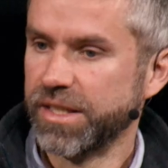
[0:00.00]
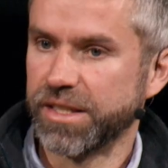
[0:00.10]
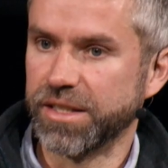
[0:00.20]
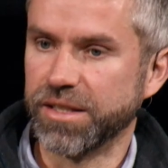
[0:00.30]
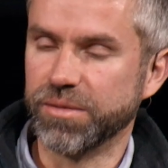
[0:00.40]

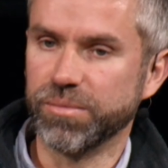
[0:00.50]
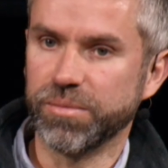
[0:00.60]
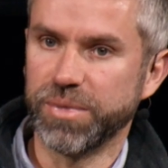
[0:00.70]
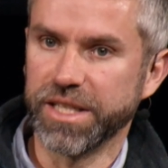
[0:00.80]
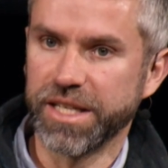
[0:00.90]

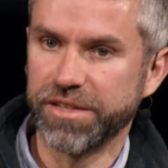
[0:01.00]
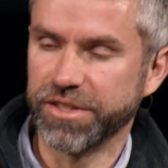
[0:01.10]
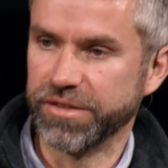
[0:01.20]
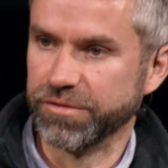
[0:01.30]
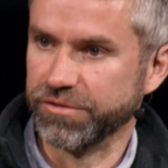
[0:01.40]
but they
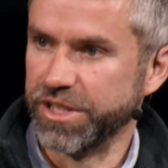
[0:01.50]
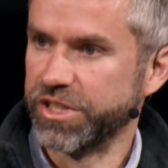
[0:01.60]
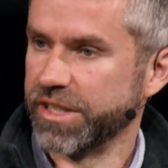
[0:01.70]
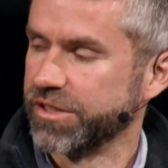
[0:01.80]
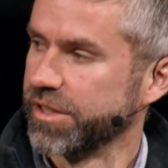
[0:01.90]
haven't reached
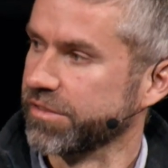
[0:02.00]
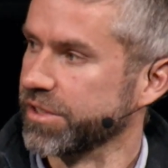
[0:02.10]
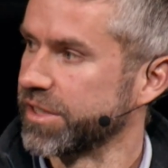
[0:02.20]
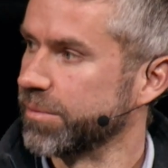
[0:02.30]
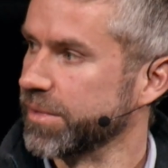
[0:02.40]
outside of
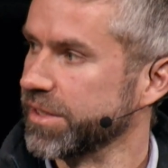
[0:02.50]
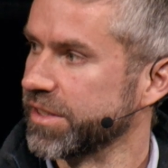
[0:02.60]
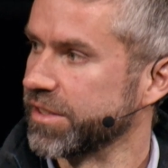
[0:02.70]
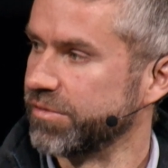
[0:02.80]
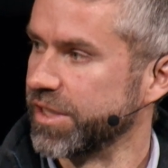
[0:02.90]
those companies.
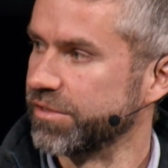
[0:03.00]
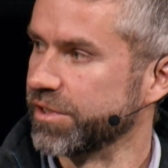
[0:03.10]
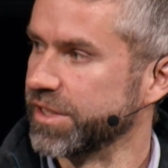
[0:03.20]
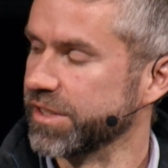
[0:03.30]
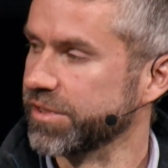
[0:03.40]
It's
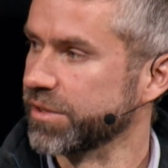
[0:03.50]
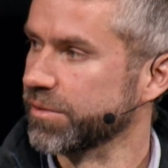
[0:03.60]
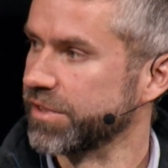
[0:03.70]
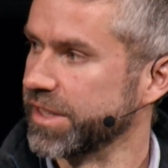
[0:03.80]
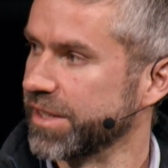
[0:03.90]
very
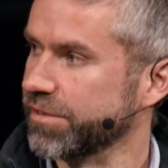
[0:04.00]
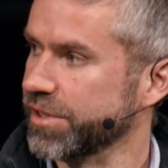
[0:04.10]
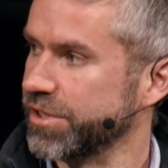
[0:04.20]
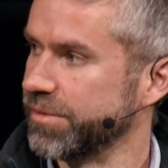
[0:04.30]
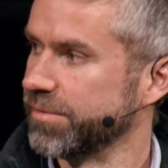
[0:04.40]
difficult for the
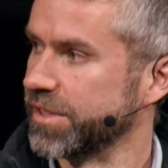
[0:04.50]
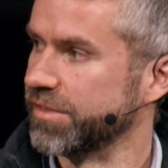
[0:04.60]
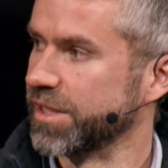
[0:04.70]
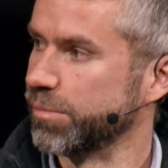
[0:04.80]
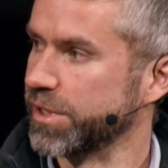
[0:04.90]
average
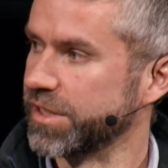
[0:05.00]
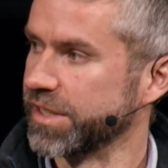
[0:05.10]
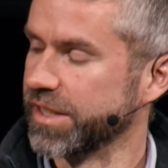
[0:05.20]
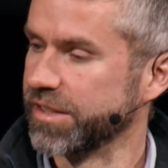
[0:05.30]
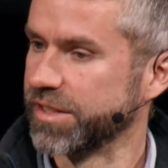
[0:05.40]
developer to
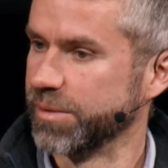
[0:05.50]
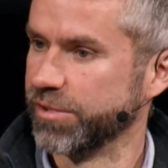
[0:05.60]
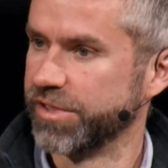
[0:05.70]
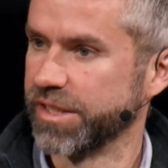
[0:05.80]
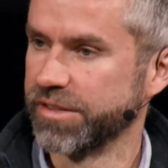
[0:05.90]
get the same
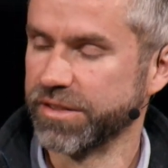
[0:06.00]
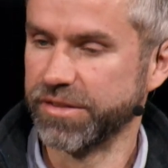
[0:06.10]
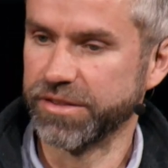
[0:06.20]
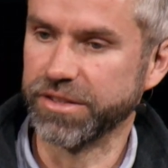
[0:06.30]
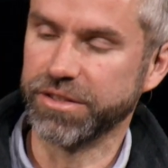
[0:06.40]
effect
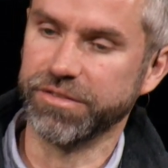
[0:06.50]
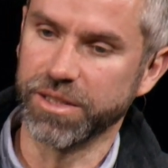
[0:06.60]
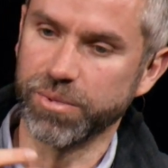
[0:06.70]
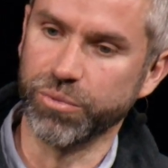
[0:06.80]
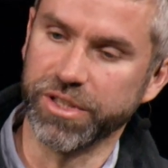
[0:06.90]
that a
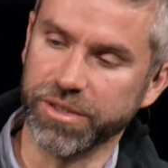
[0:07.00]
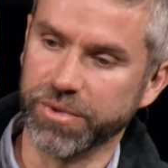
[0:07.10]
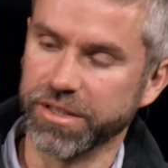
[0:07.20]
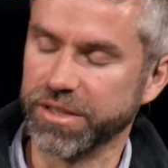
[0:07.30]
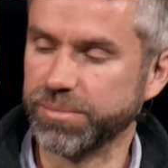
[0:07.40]
developer within
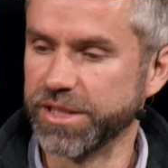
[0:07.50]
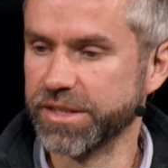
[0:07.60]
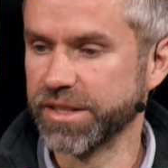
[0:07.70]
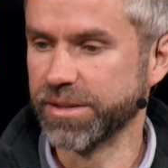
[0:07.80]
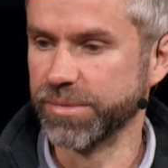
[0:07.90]
one of these big
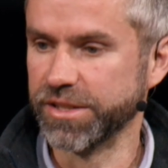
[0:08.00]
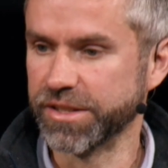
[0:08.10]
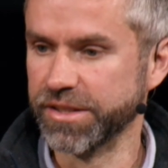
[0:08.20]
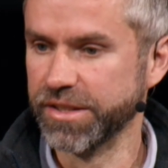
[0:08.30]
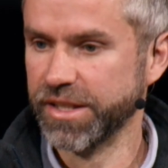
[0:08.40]
tech companies can